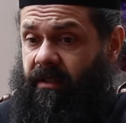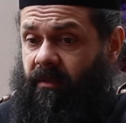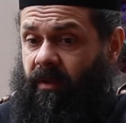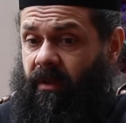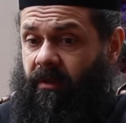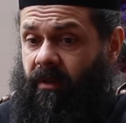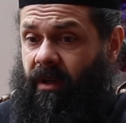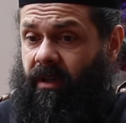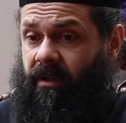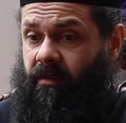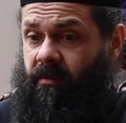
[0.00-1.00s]
it, and when your
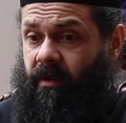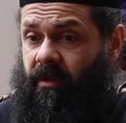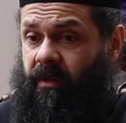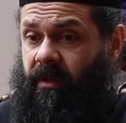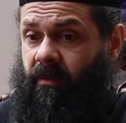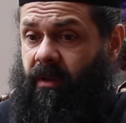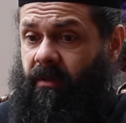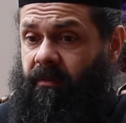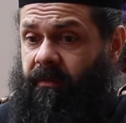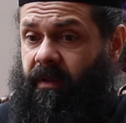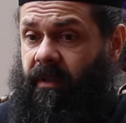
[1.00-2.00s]
heart is warm, and when
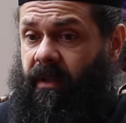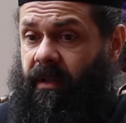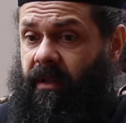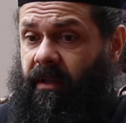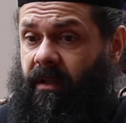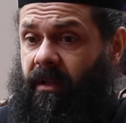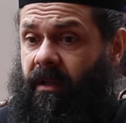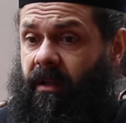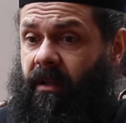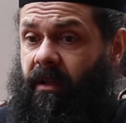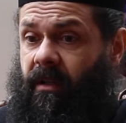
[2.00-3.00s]
you feel like
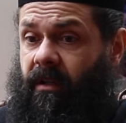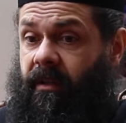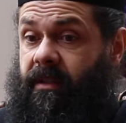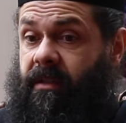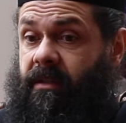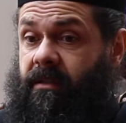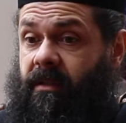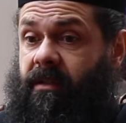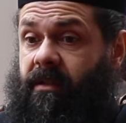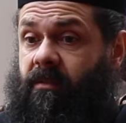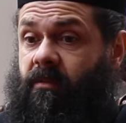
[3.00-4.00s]
this
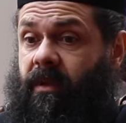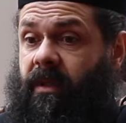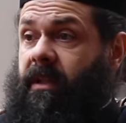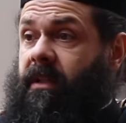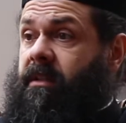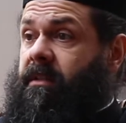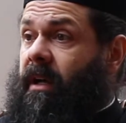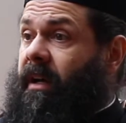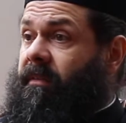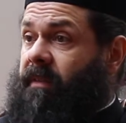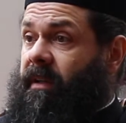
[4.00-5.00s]
is what it is,
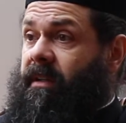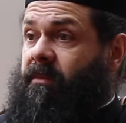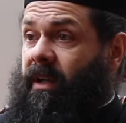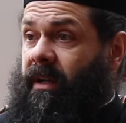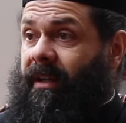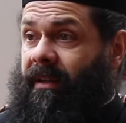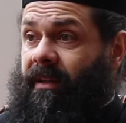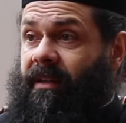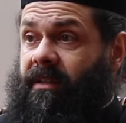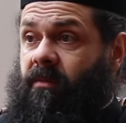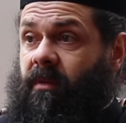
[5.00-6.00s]
I feel it in my gut that
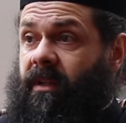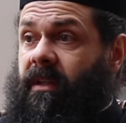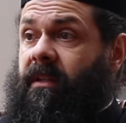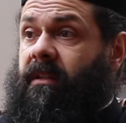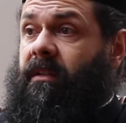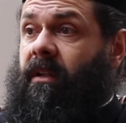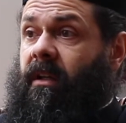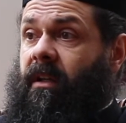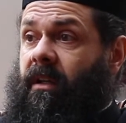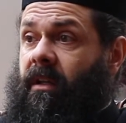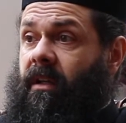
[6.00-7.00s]
this is what it is,
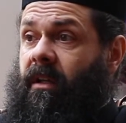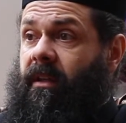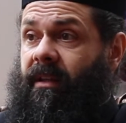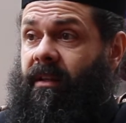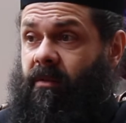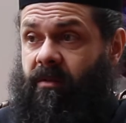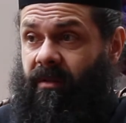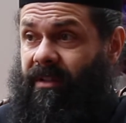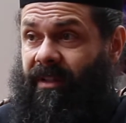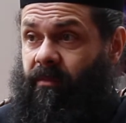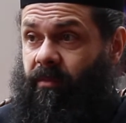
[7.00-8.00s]
then you don't
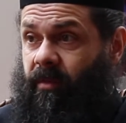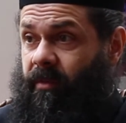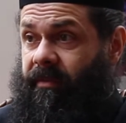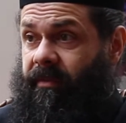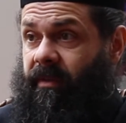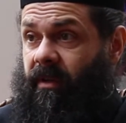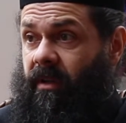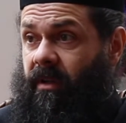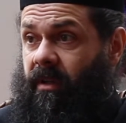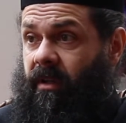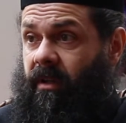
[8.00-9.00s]
need any proof,
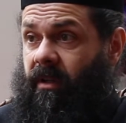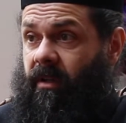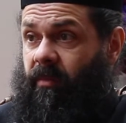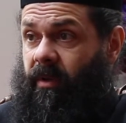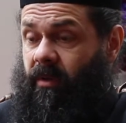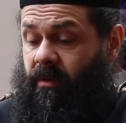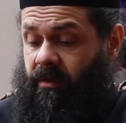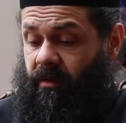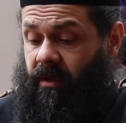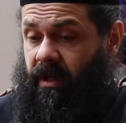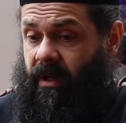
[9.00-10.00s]
because
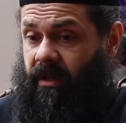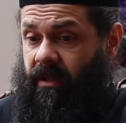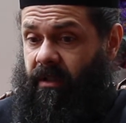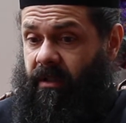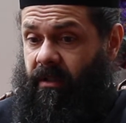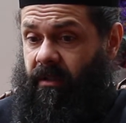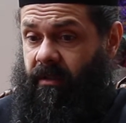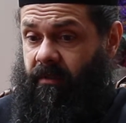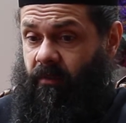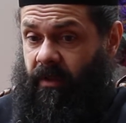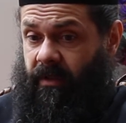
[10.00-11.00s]
your heart
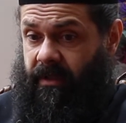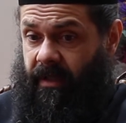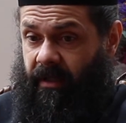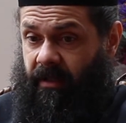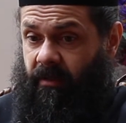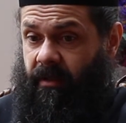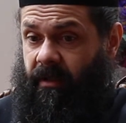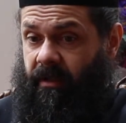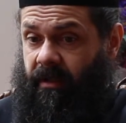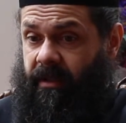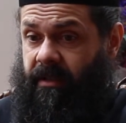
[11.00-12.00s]
will tell you
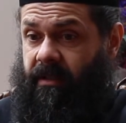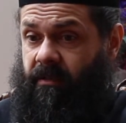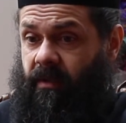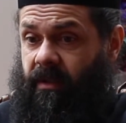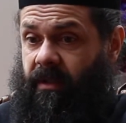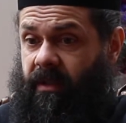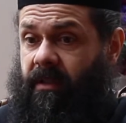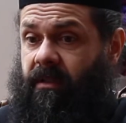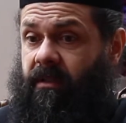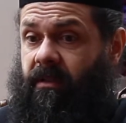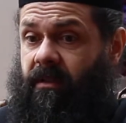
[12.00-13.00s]
that this is what it
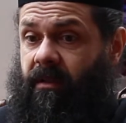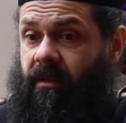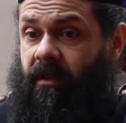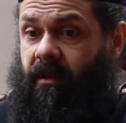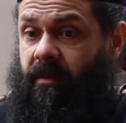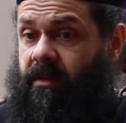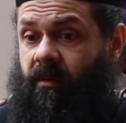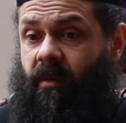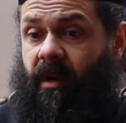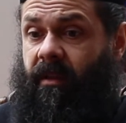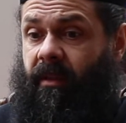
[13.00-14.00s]
is. There is
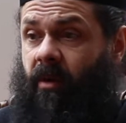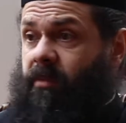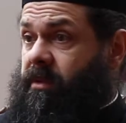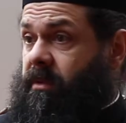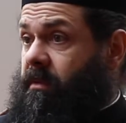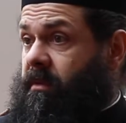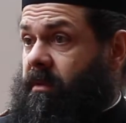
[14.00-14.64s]
no other option.